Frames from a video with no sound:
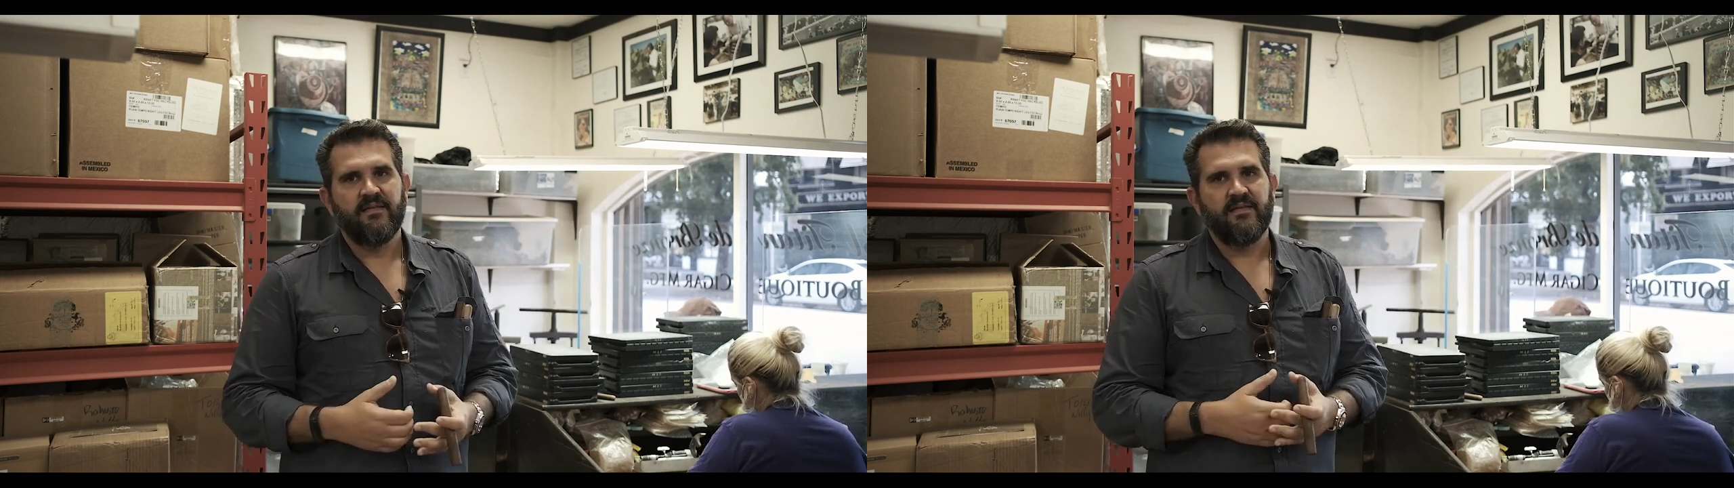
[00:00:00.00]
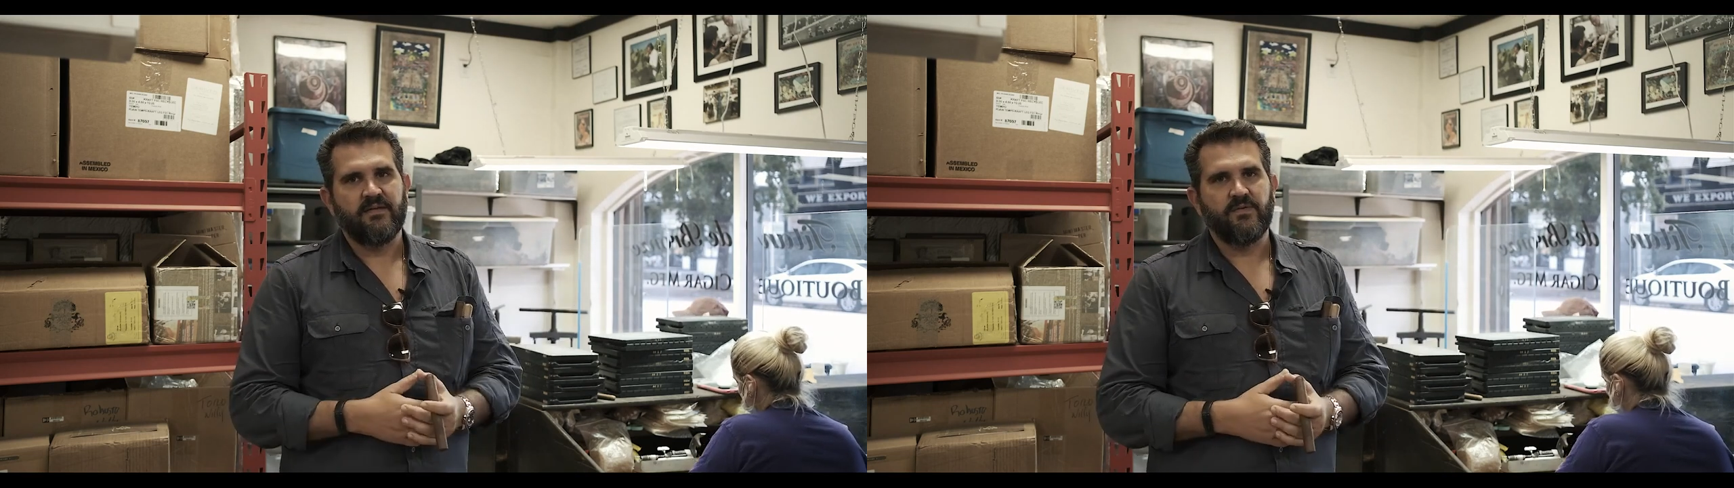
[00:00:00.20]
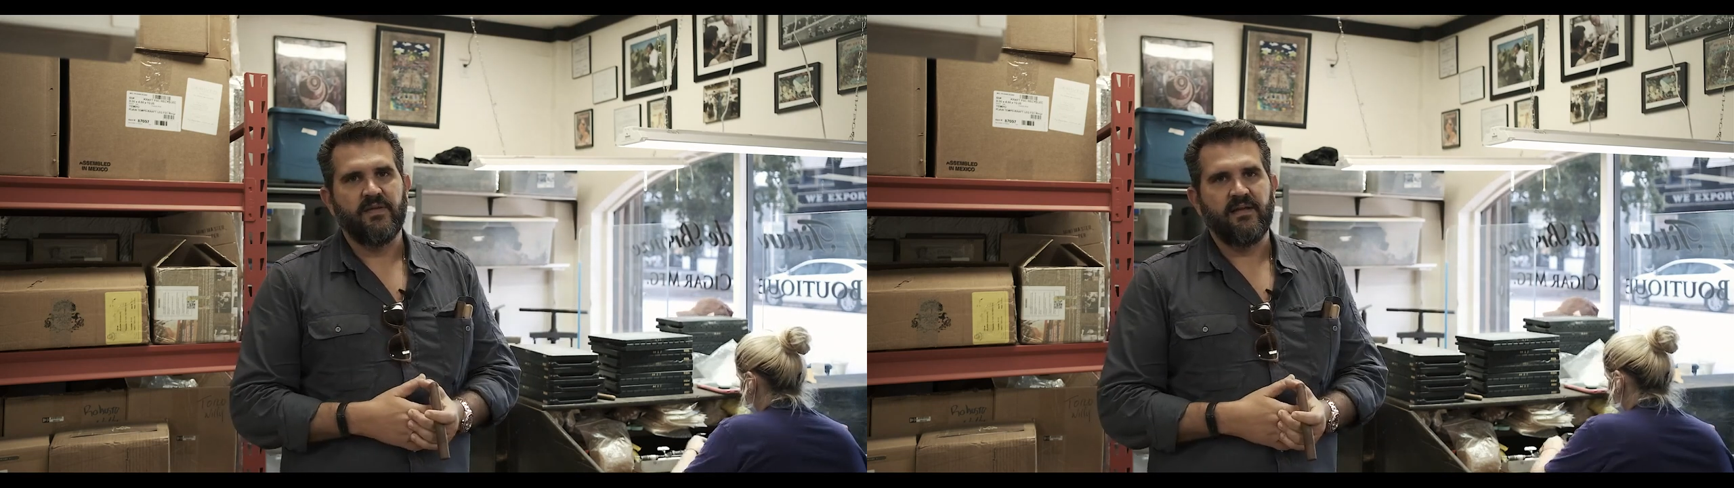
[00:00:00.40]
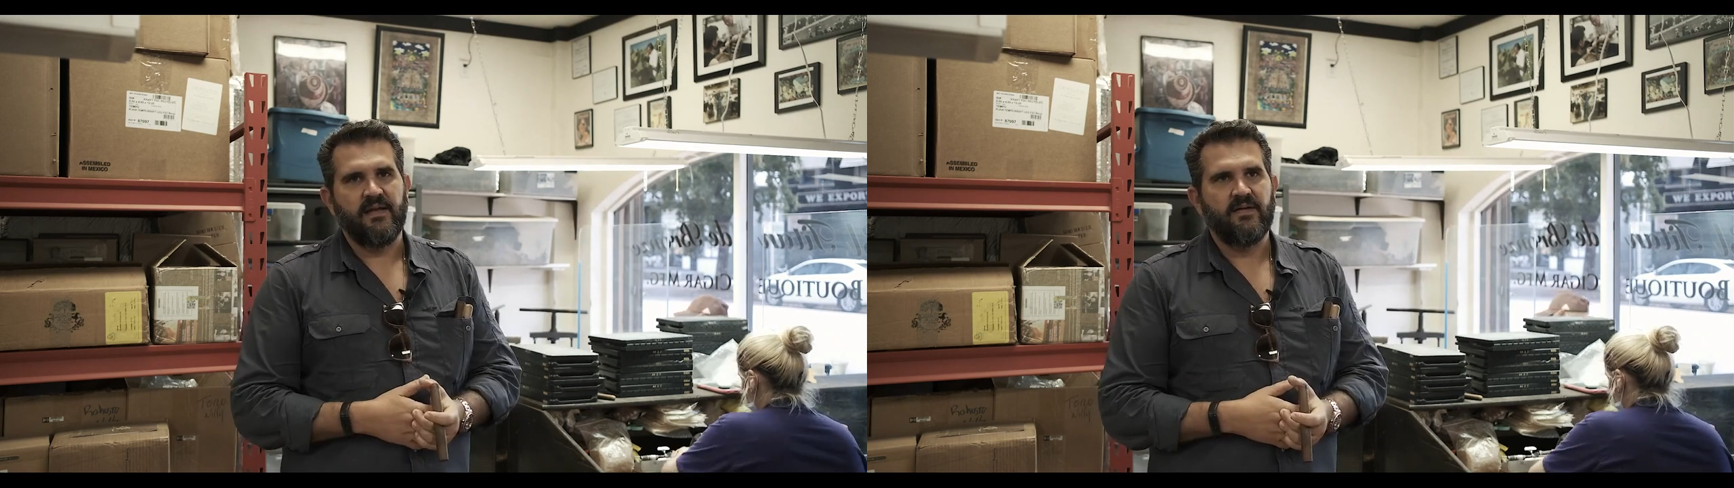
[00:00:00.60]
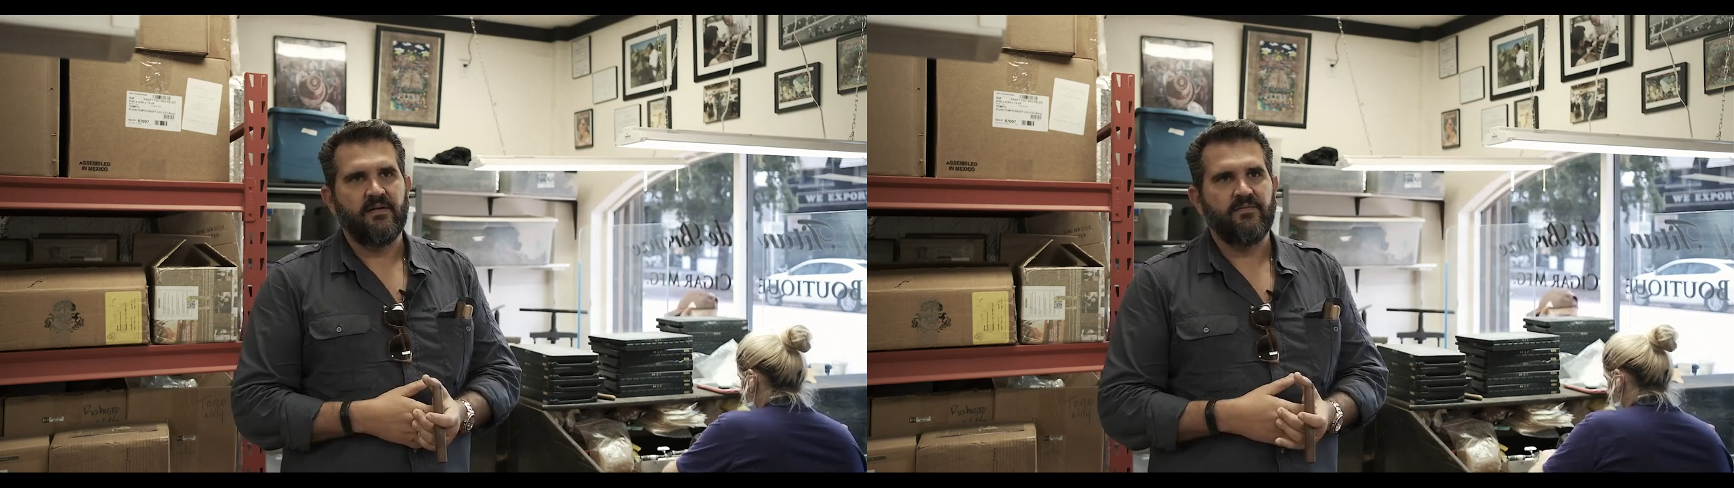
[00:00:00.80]
That's where the
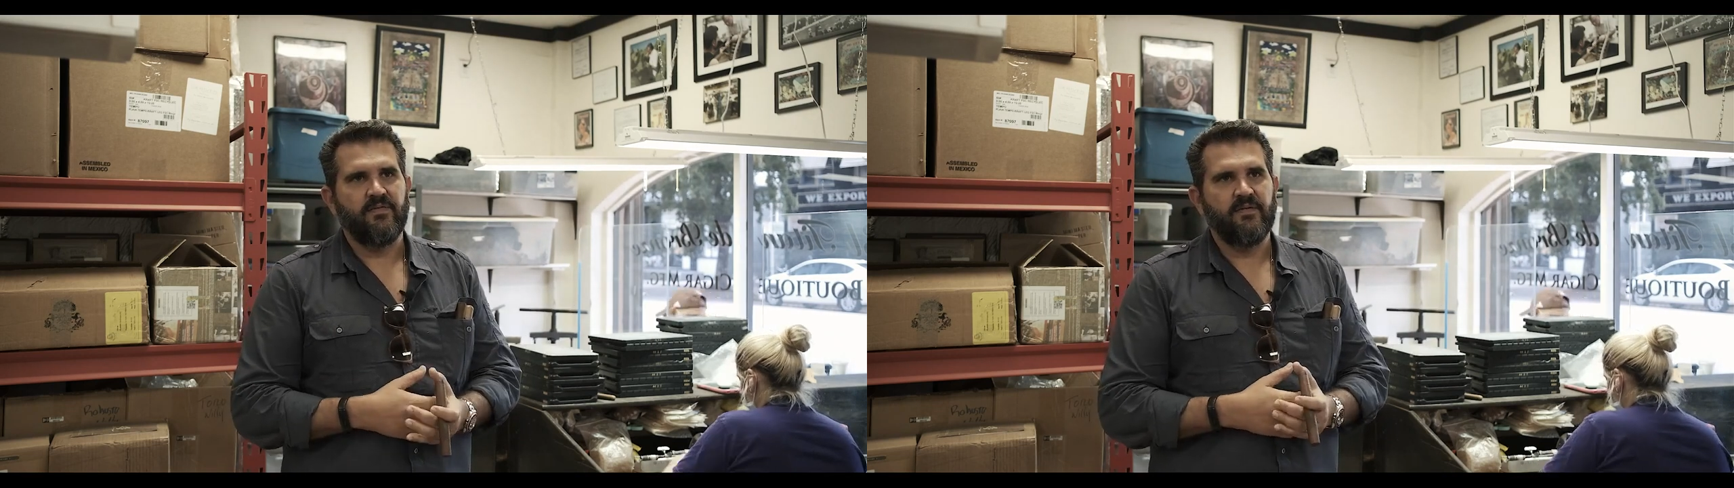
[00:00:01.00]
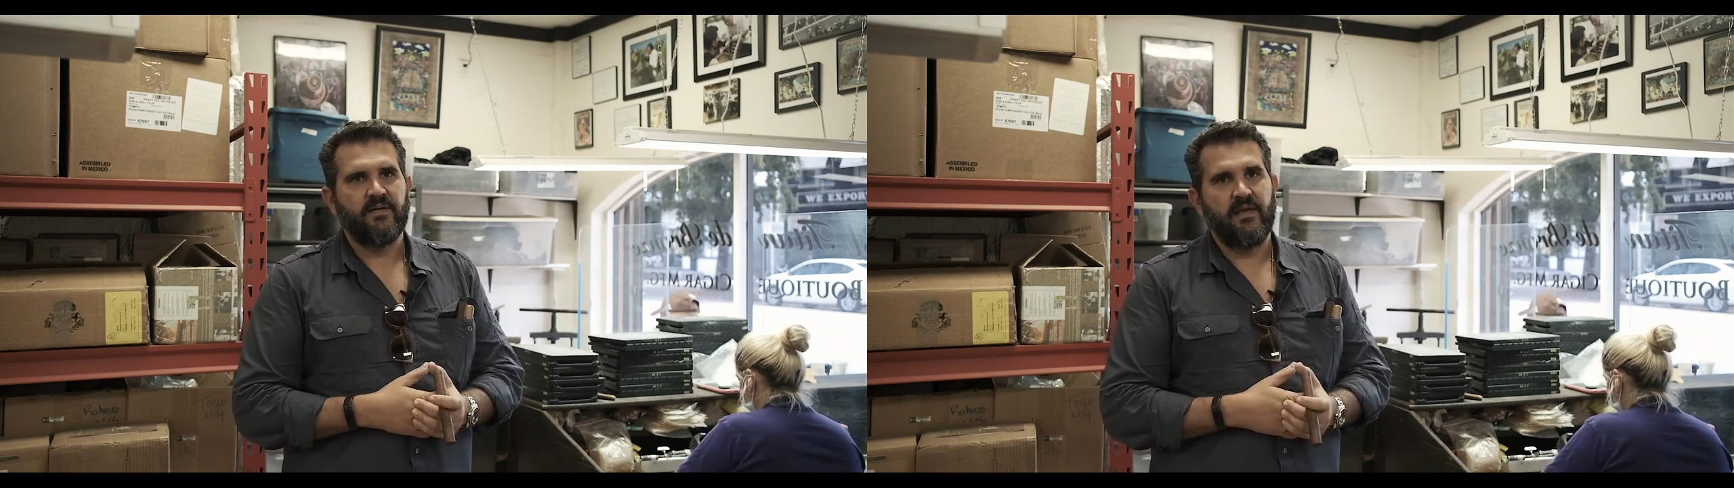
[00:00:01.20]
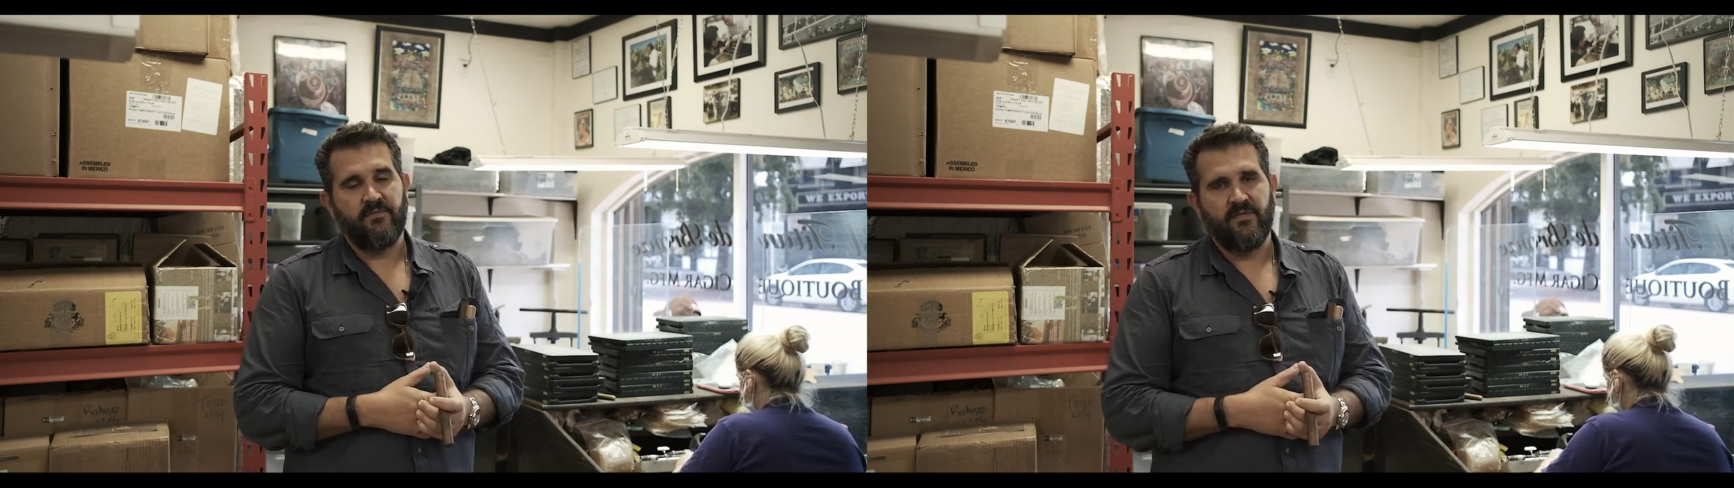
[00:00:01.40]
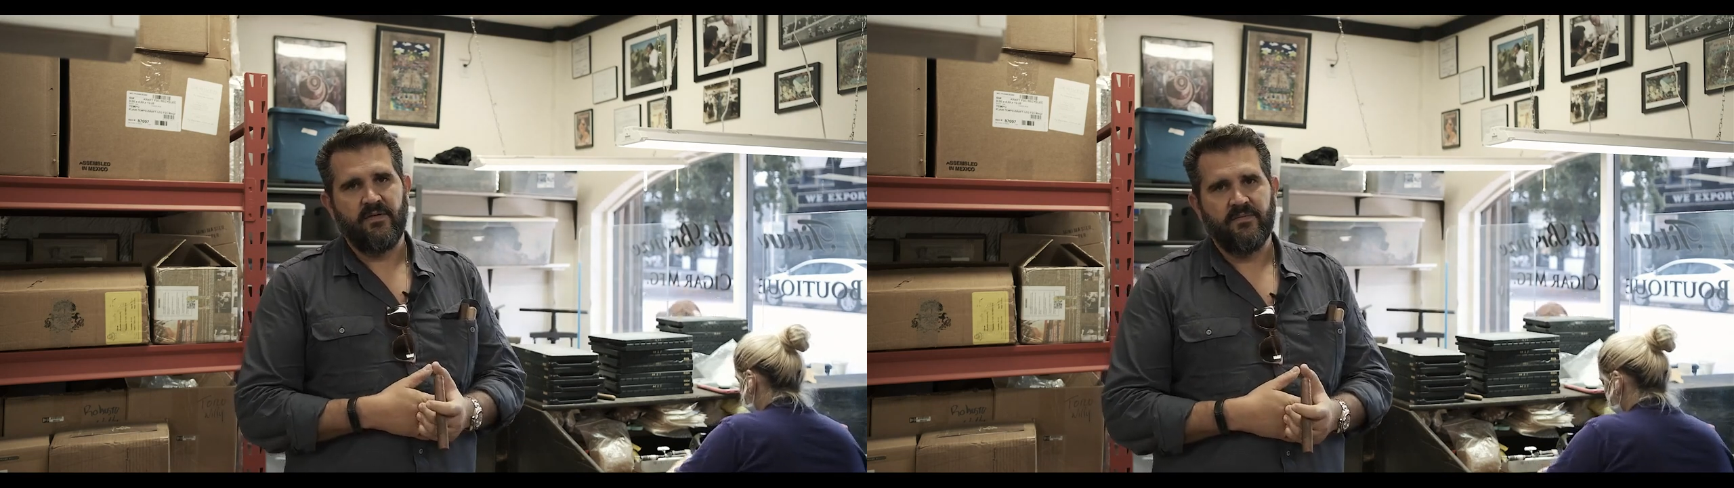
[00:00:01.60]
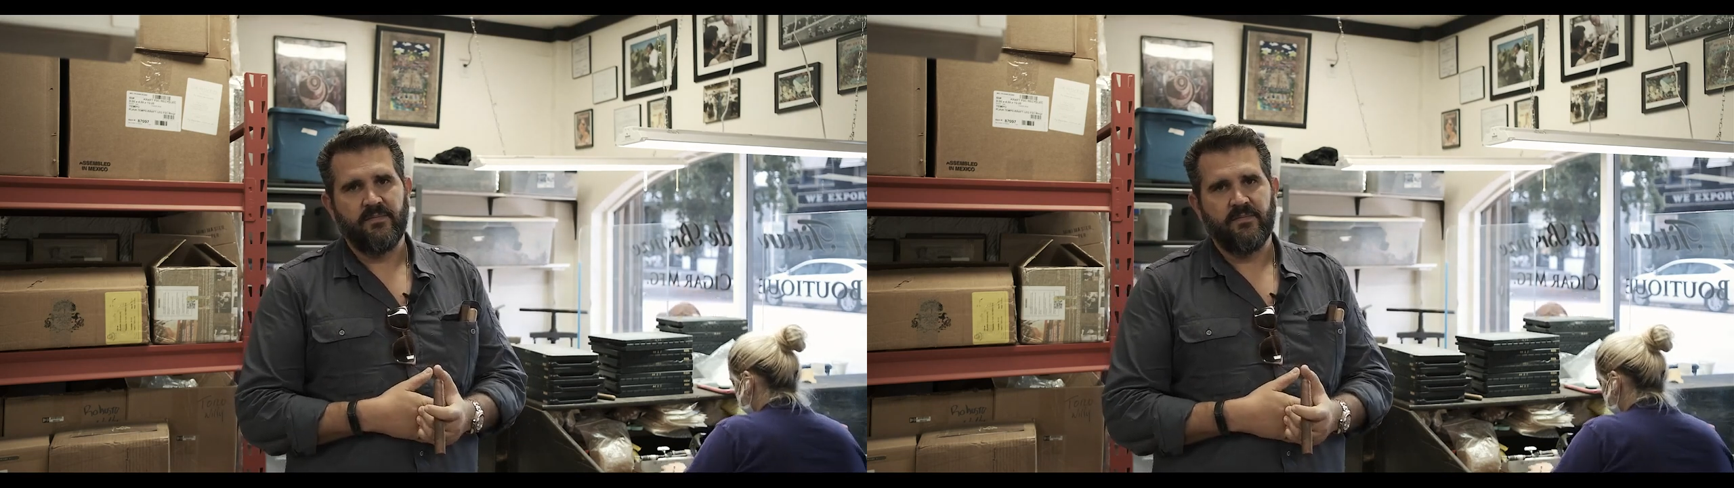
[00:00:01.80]
name came from,